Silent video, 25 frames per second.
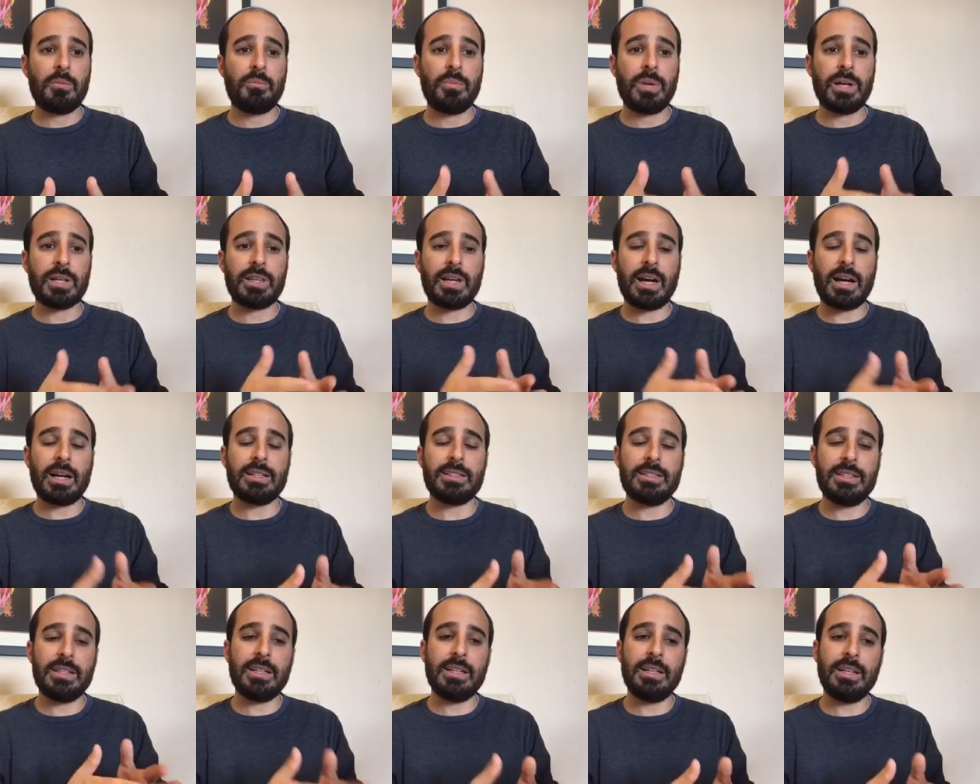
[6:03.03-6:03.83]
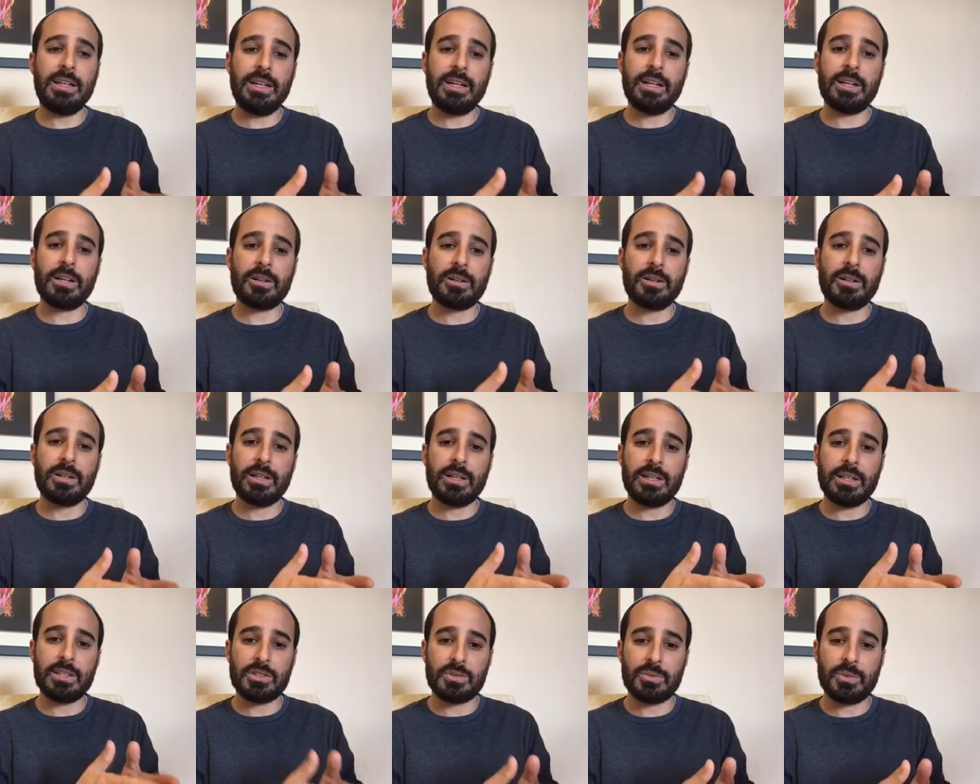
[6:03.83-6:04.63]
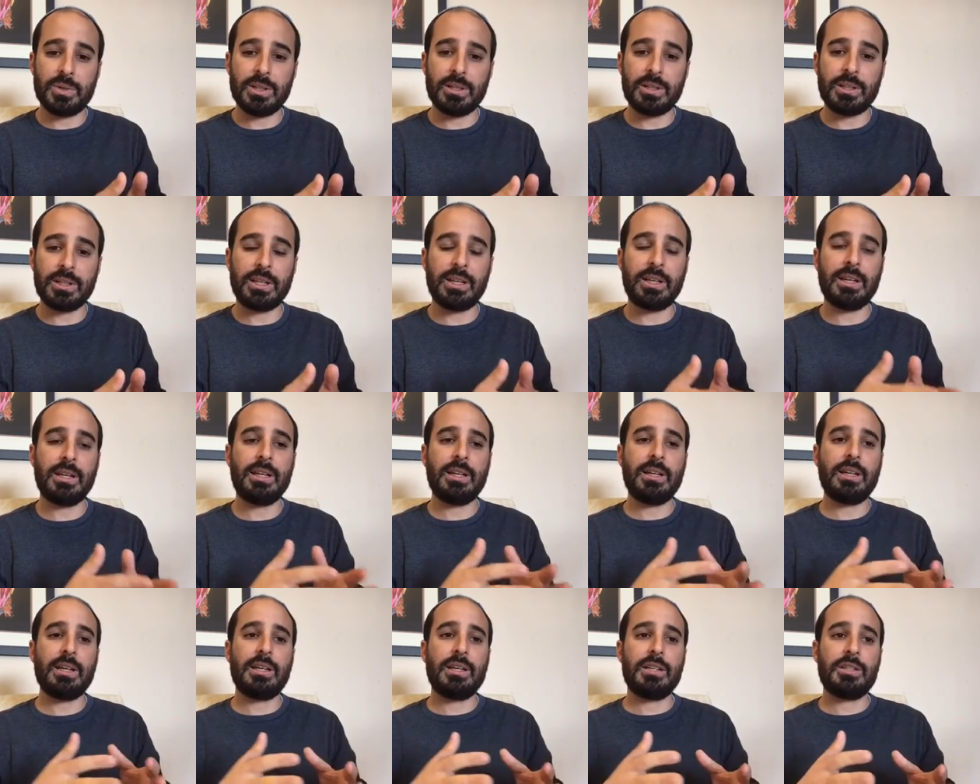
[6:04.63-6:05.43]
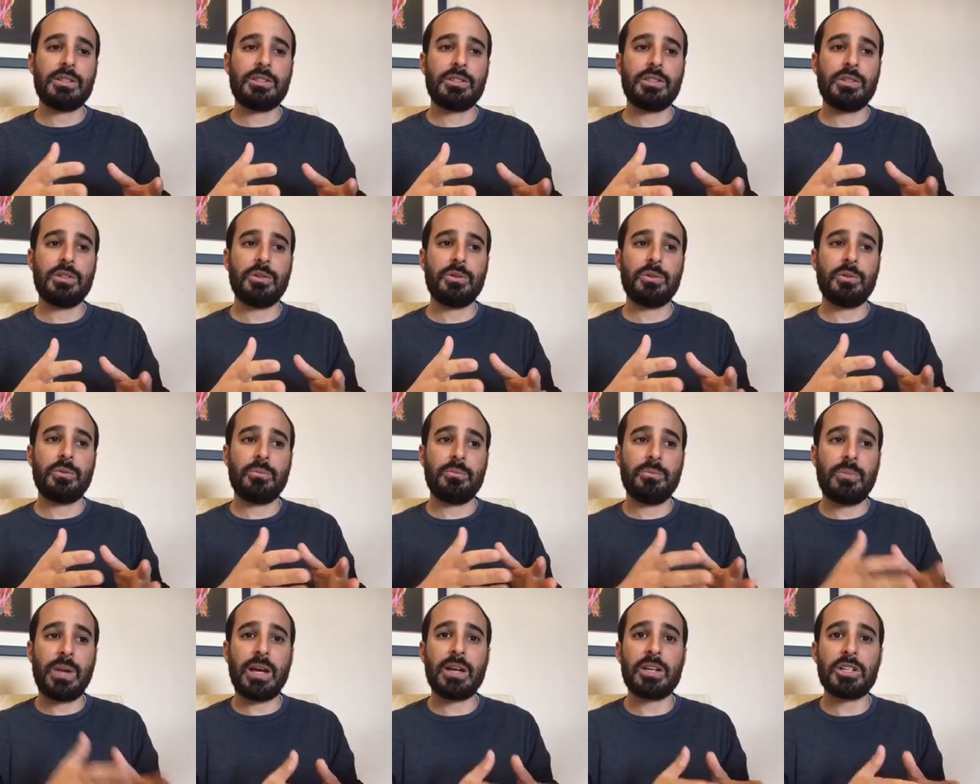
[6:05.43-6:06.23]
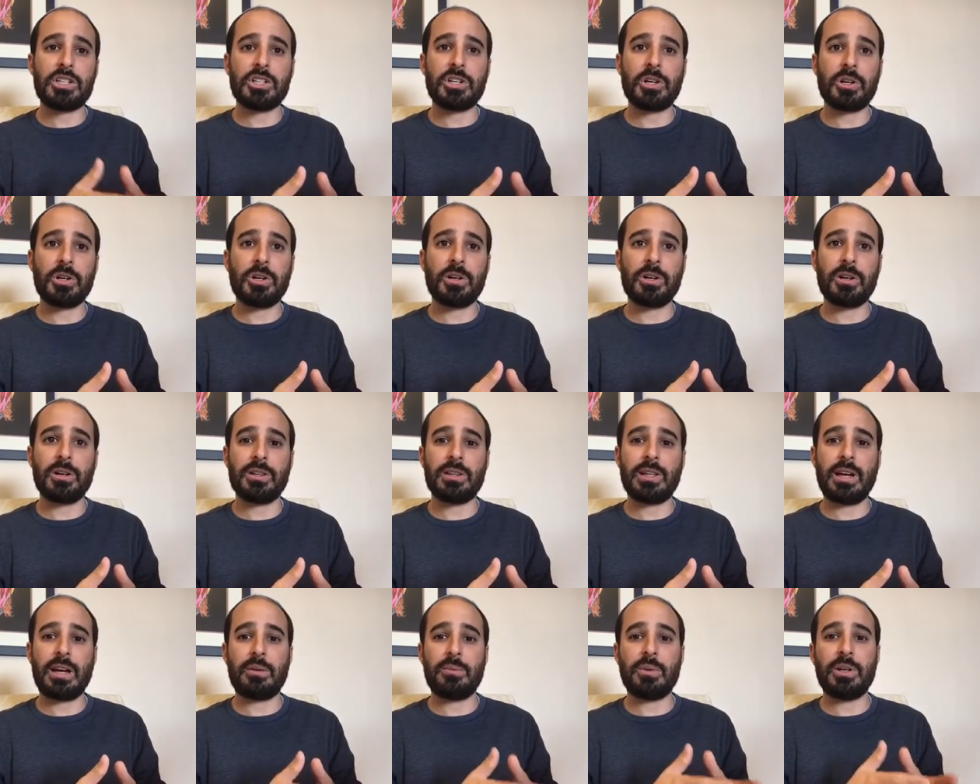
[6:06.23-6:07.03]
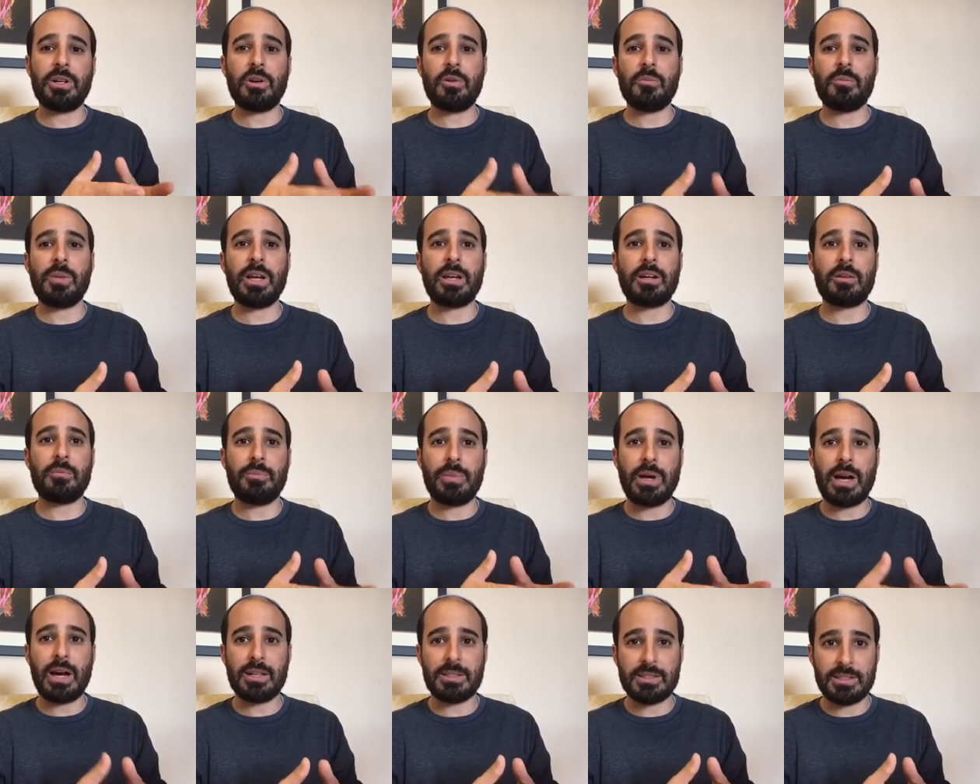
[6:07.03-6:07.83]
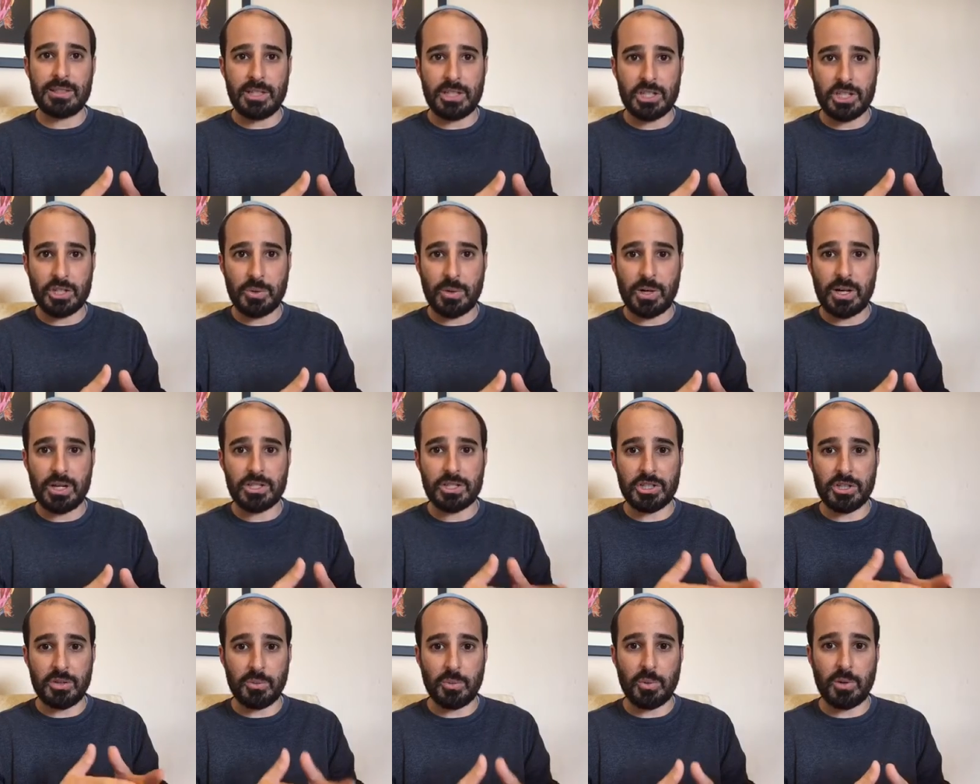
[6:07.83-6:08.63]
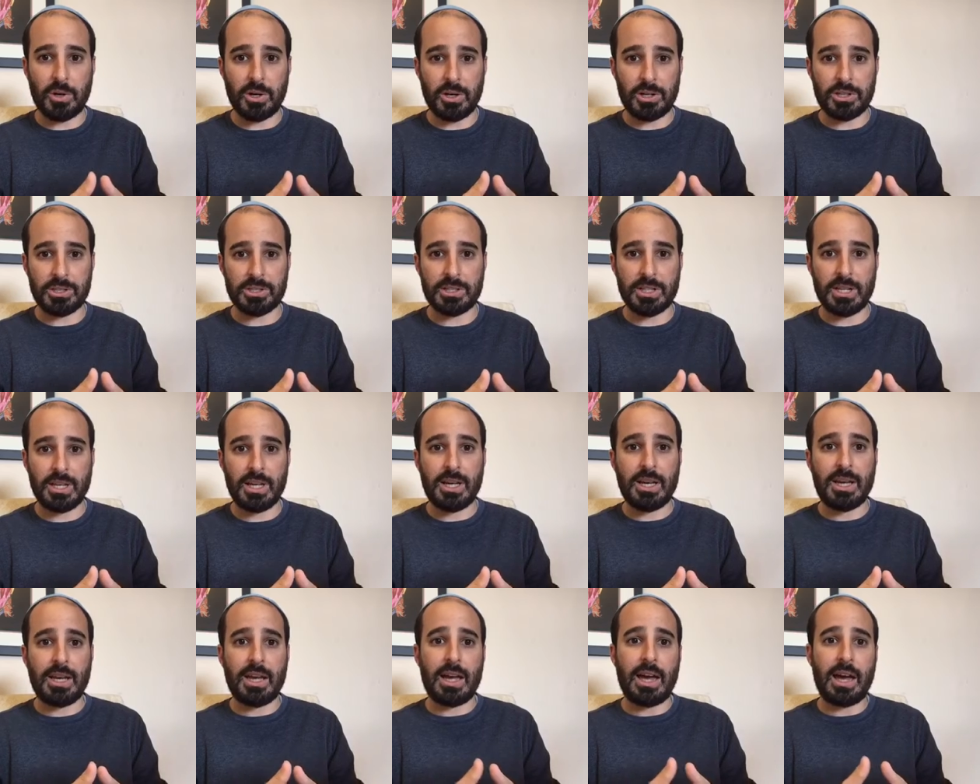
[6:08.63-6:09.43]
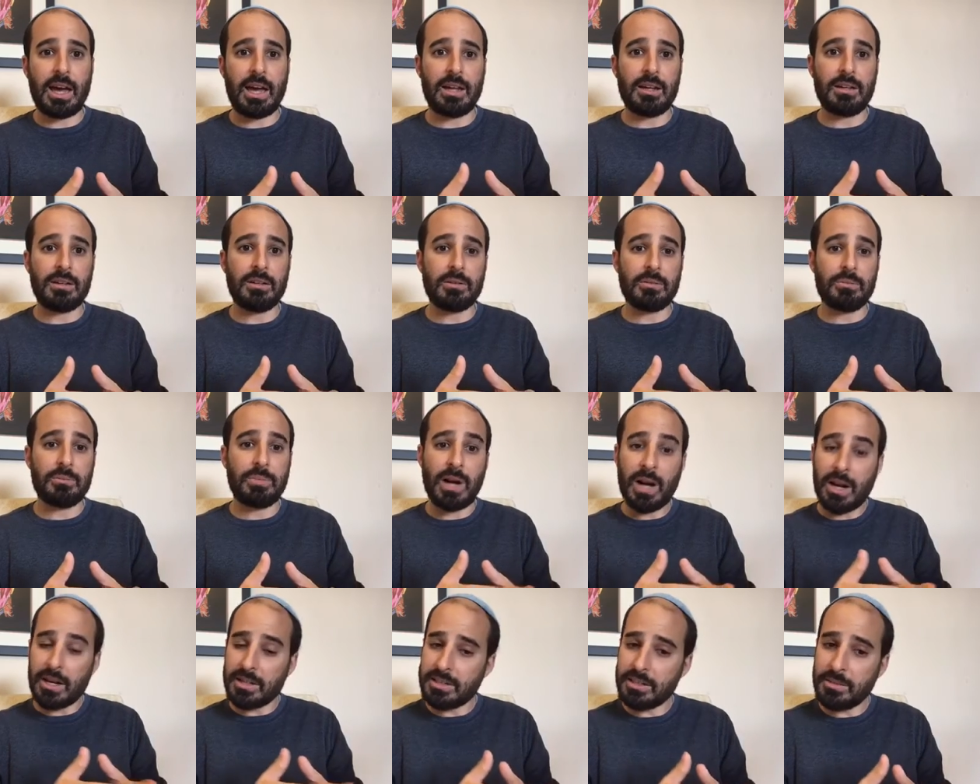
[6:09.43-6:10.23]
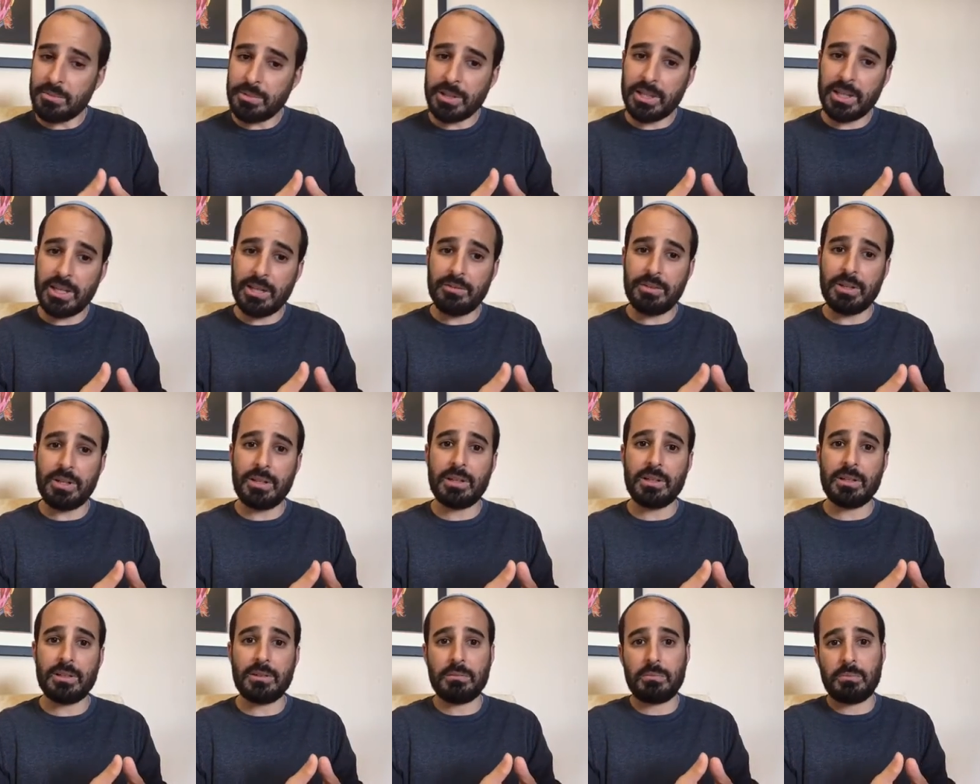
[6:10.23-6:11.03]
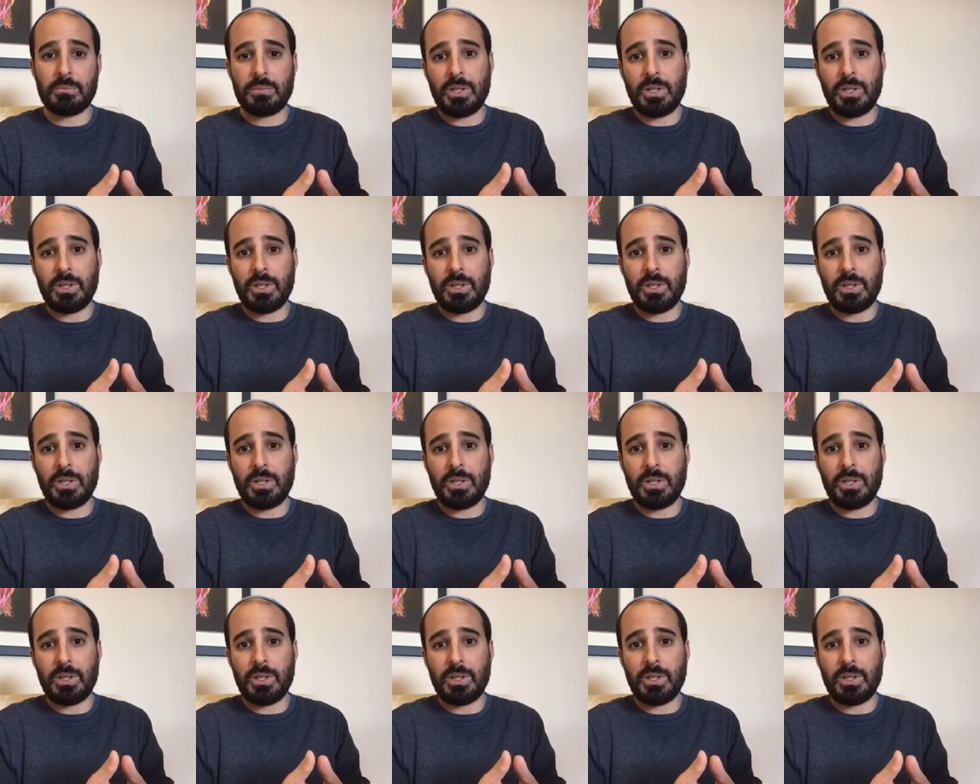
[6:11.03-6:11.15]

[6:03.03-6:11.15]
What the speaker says: But the idea here is really to make sure that we don't make a bad situation worse, and possibly even,